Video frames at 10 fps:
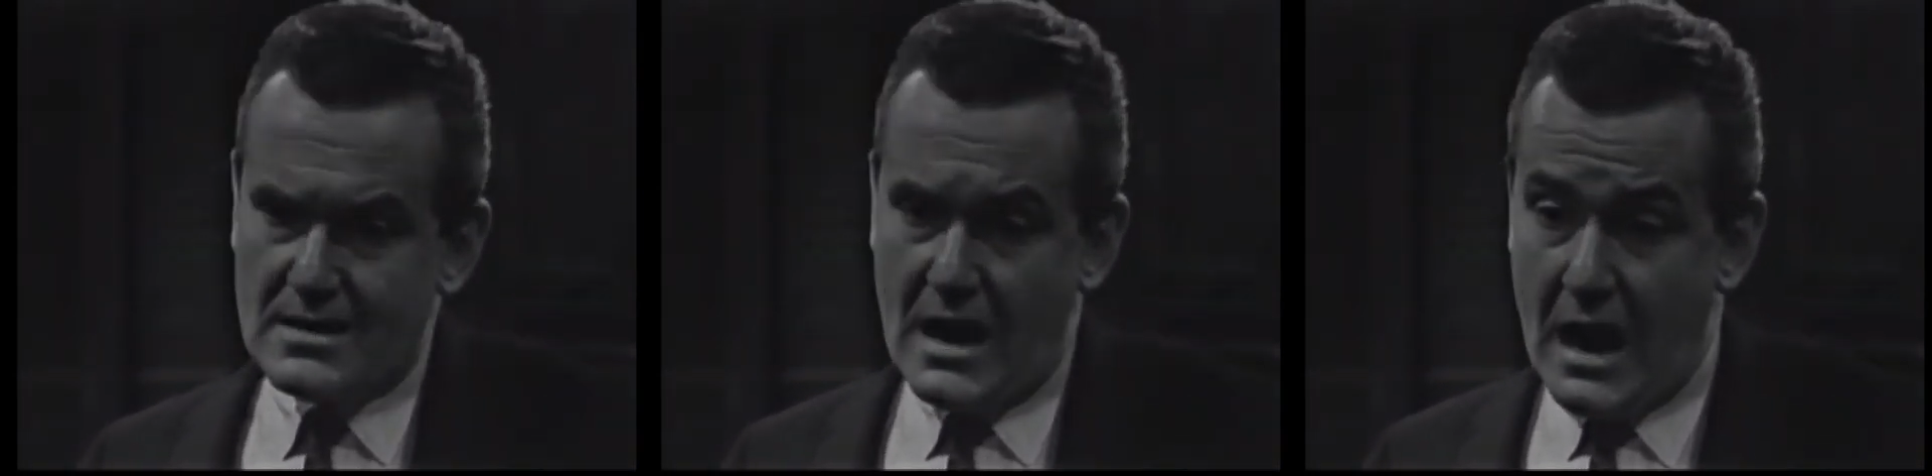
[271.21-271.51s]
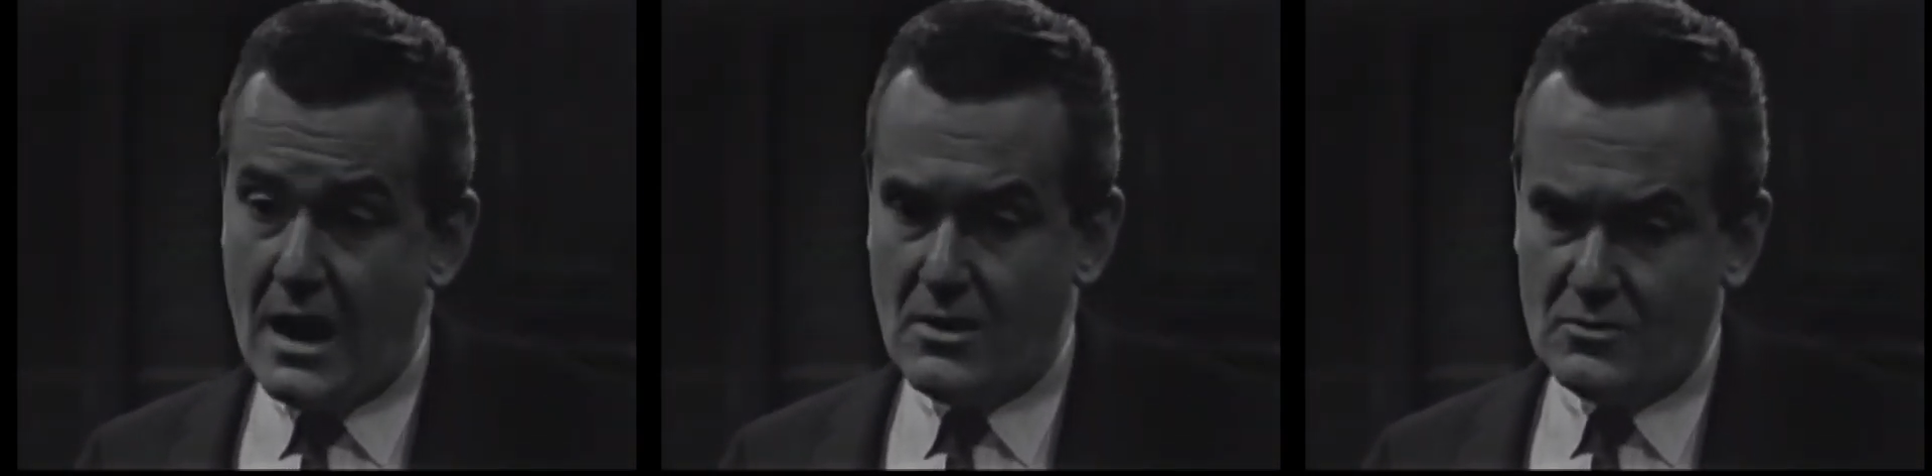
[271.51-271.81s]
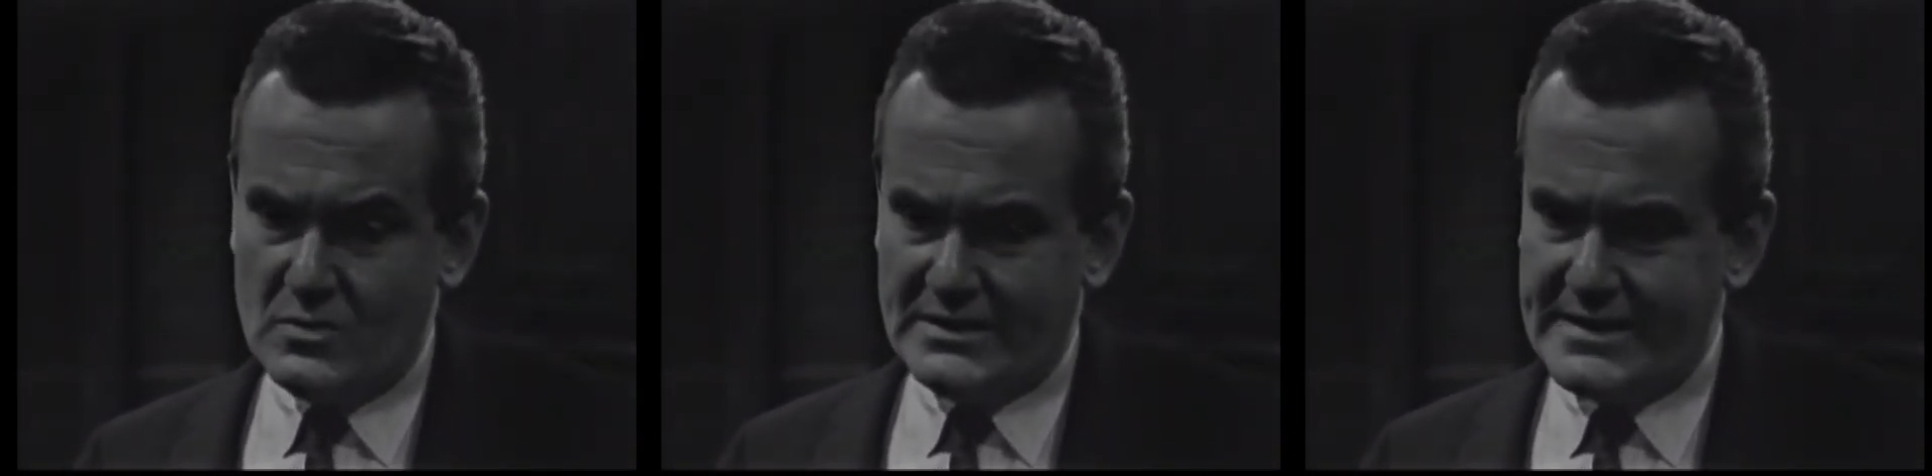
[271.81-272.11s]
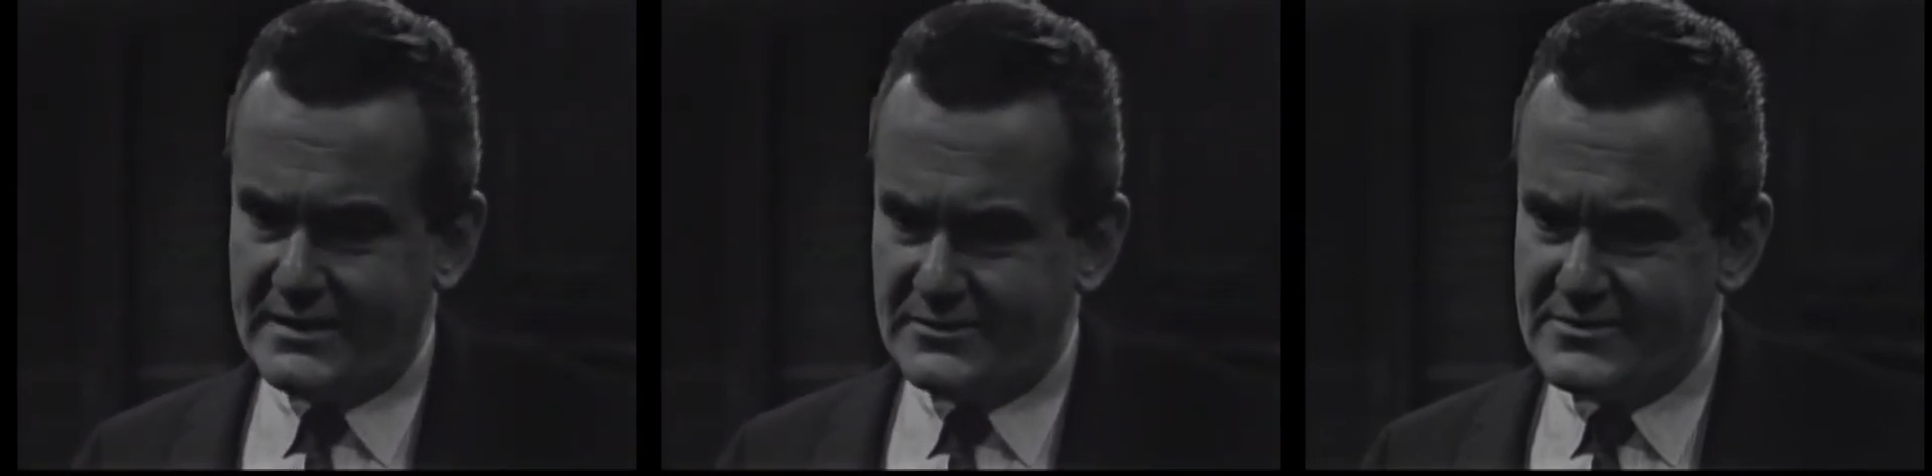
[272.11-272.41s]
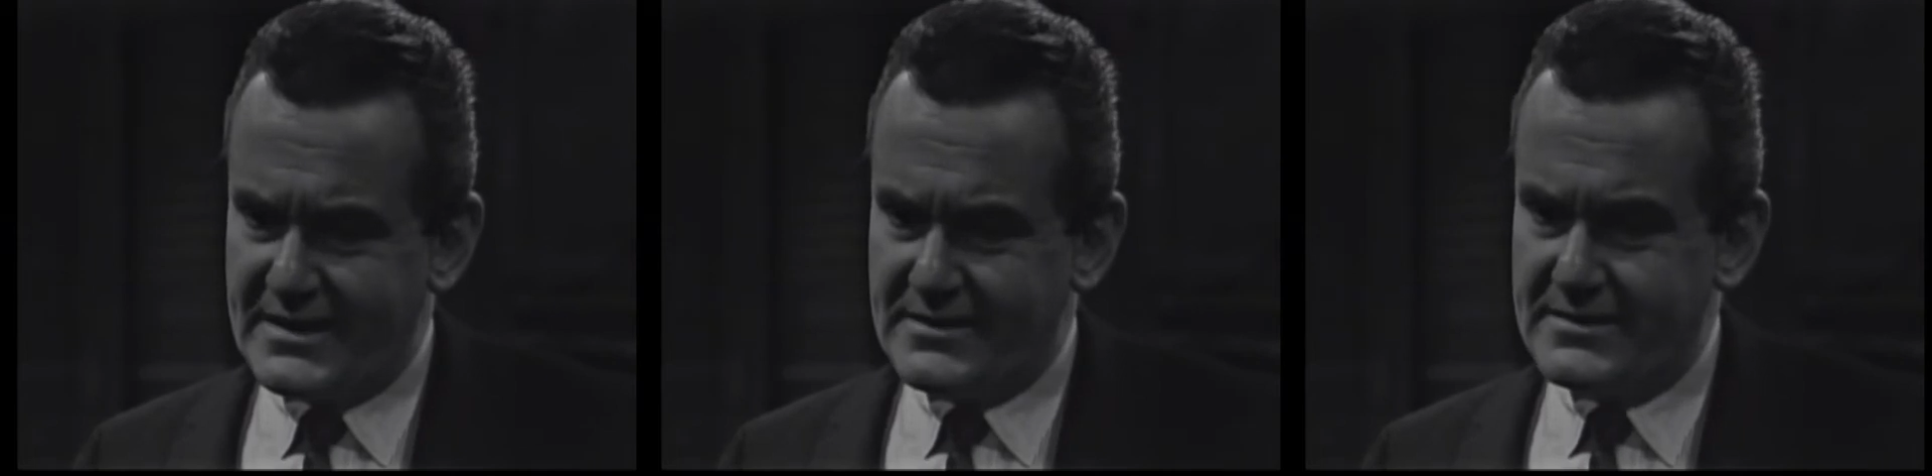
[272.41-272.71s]
how Willie
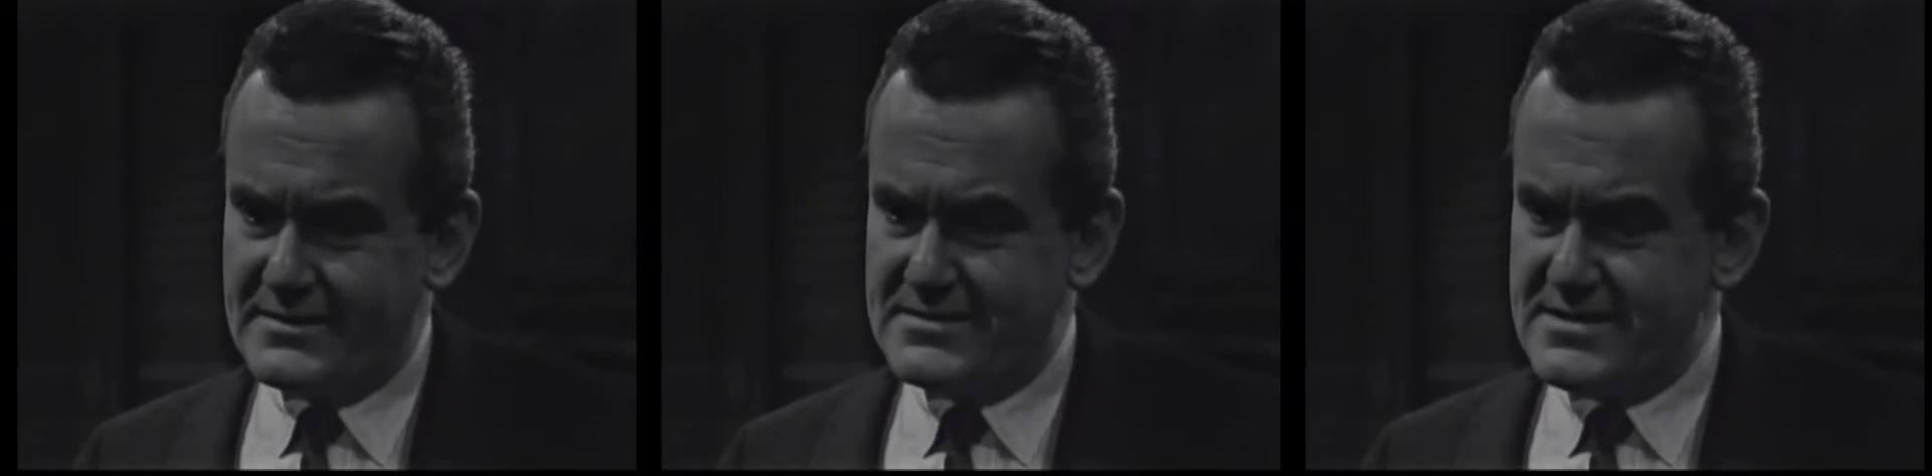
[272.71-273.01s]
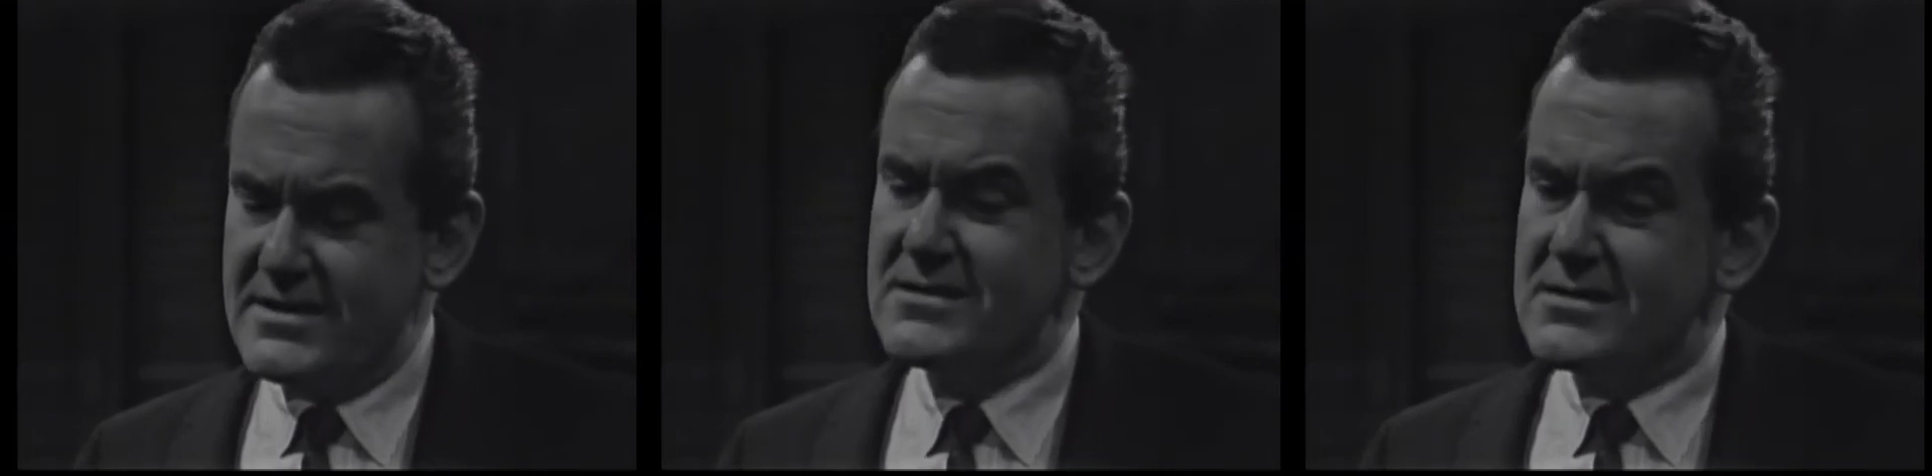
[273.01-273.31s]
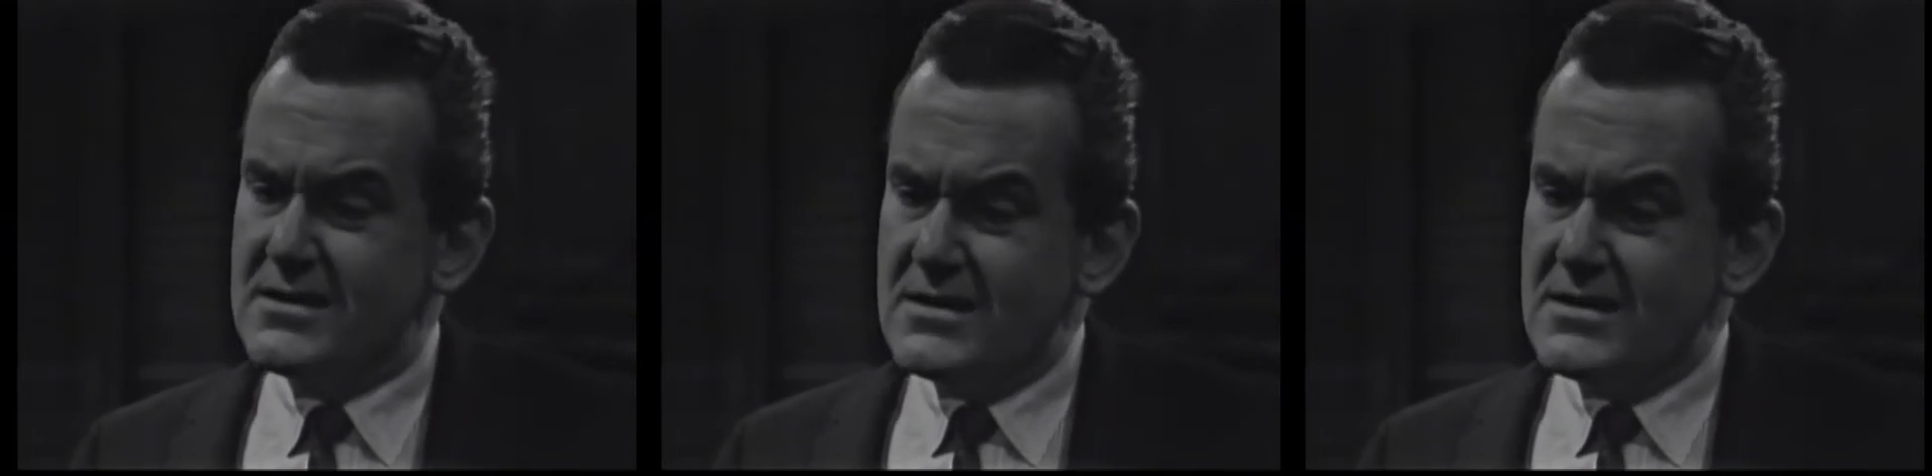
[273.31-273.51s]
contracted the disease,